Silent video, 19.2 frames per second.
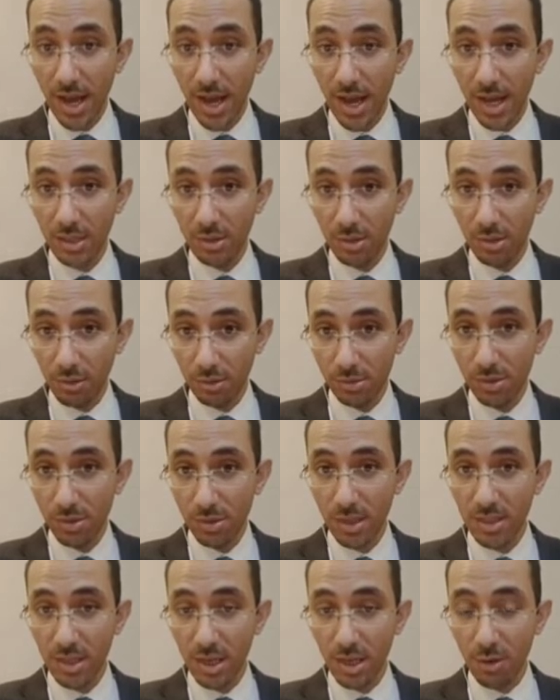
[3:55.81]
And
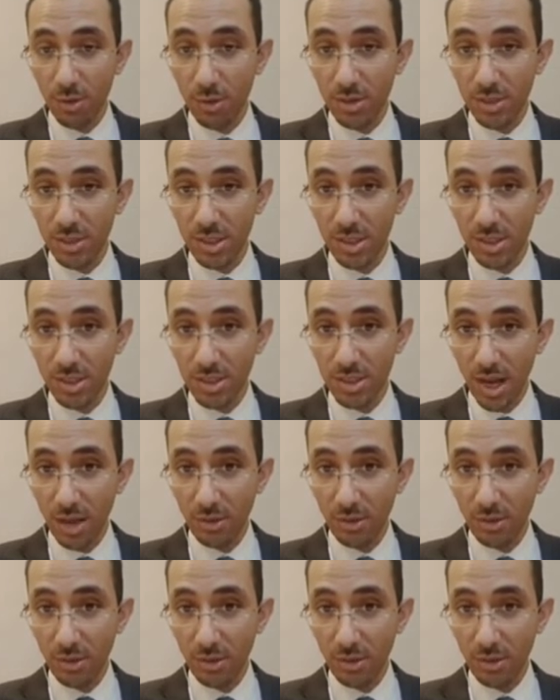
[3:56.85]
through this acquisition,